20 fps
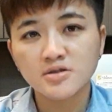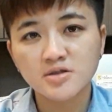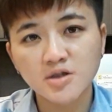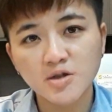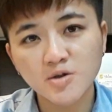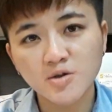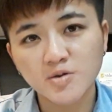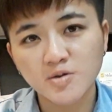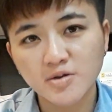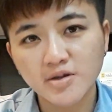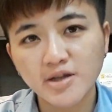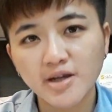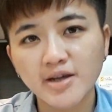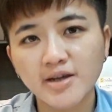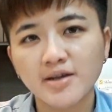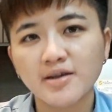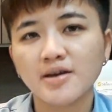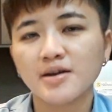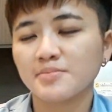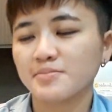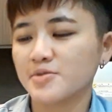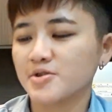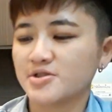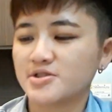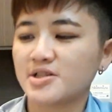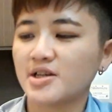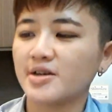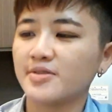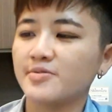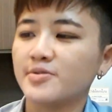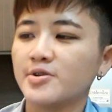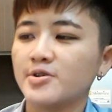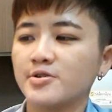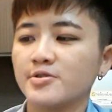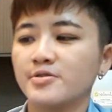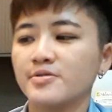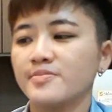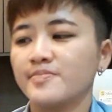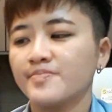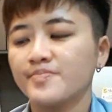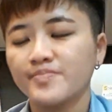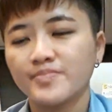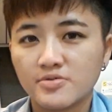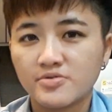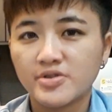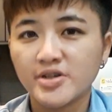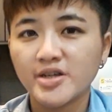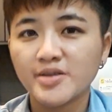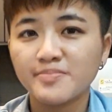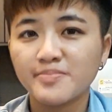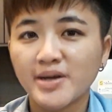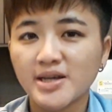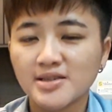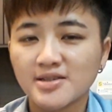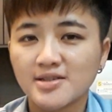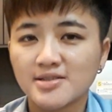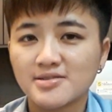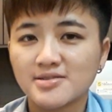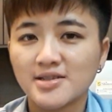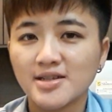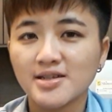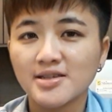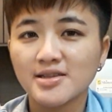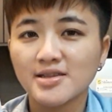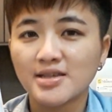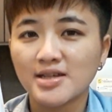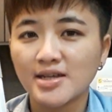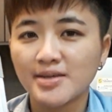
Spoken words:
So today I'm going to share with you 3 backtesting